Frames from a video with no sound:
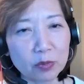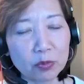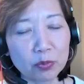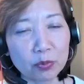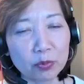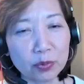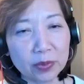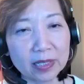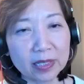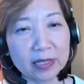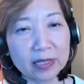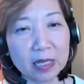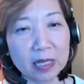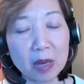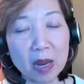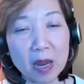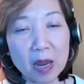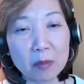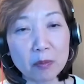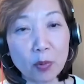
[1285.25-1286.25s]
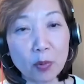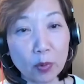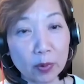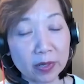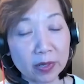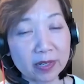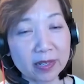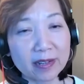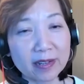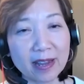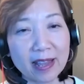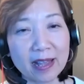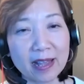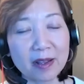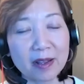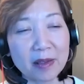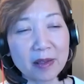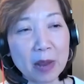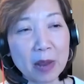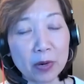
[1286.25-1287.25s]
really important
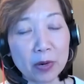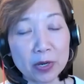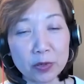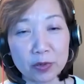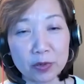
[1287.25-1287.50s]
and what